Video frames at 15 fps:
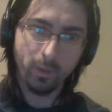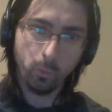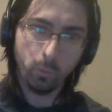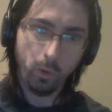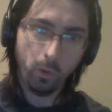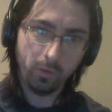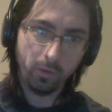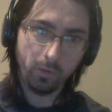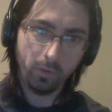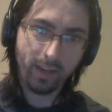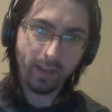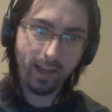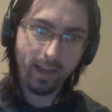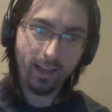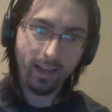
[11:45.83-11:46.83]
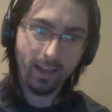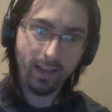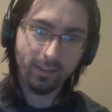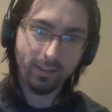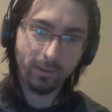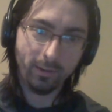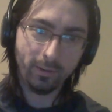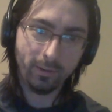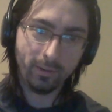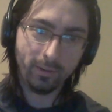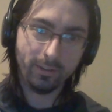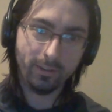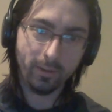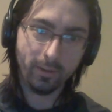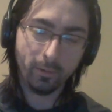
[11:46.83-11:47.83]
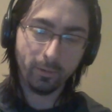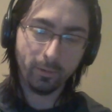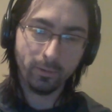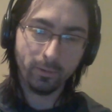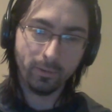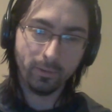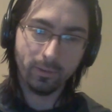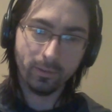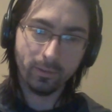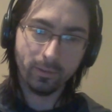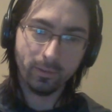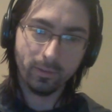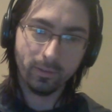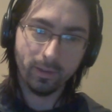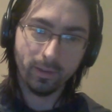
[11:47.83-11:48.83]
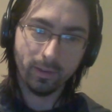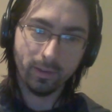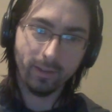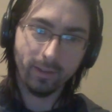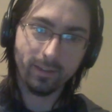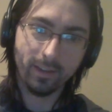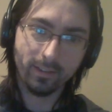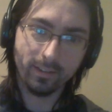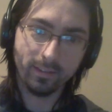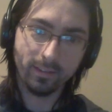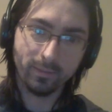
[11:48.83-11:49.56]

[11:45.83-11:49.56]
wolf's eyes, he looks at you and says,